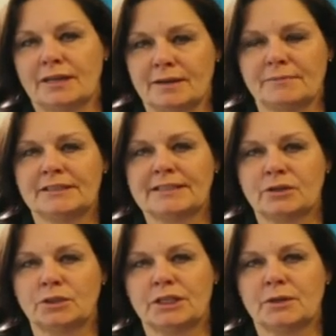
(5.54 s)
and I'm the
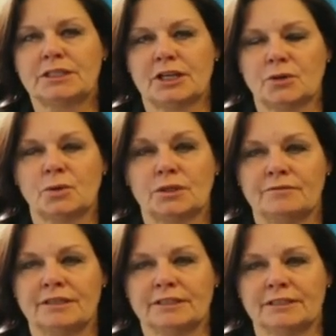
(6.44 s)
Secretary-General of
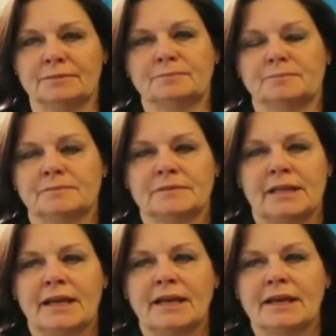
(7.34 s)
ICSID.
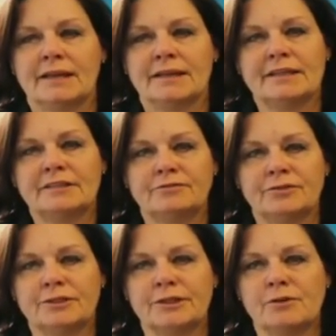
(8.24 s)
This
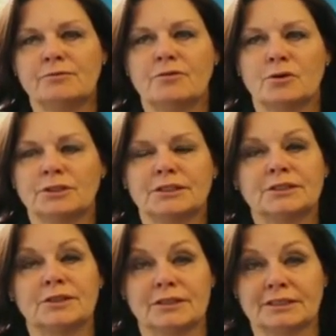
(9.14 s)
video
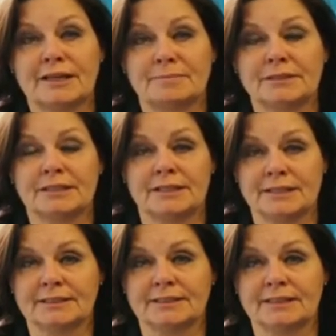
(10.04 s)
focuses on the steps that
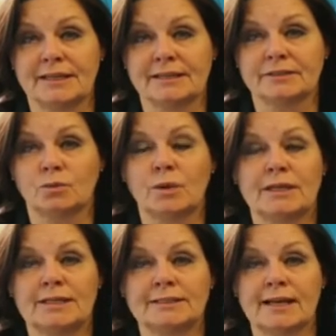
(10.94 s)
ICSID takes when
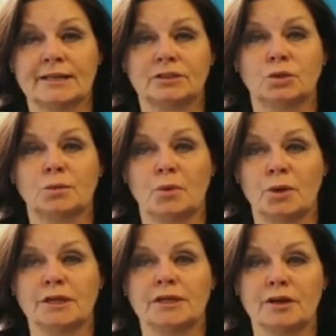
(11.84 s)
it is asked to
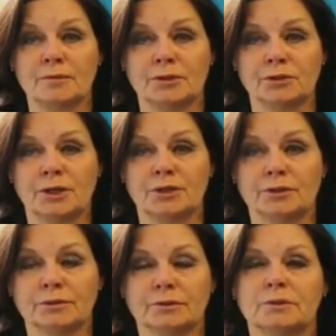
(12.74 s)
appoint an arbitrator.
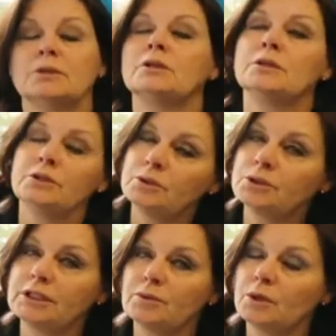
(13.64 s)

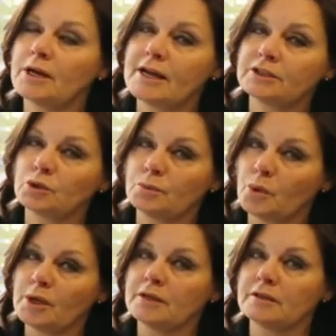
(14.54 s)
Usually we're asked to
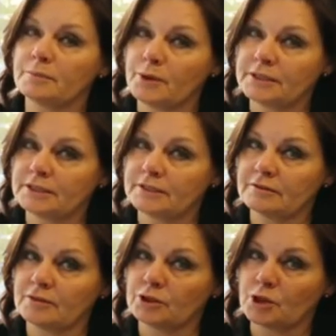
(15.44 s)
appoint the president
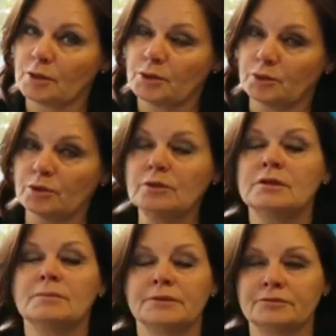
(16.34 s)
of the tribunal,
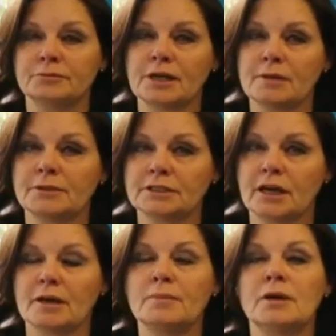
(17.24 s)
but from time to
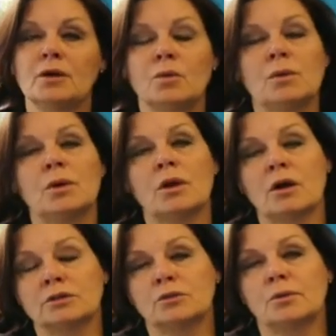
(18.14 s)
time we will
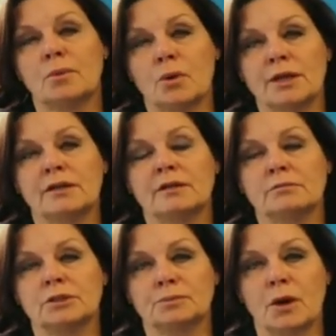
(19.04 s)
also appoint the
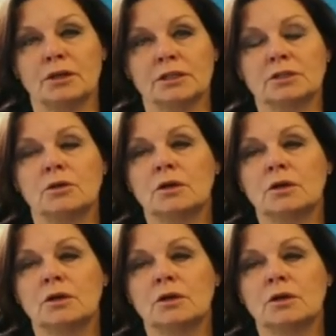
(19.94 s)
respondent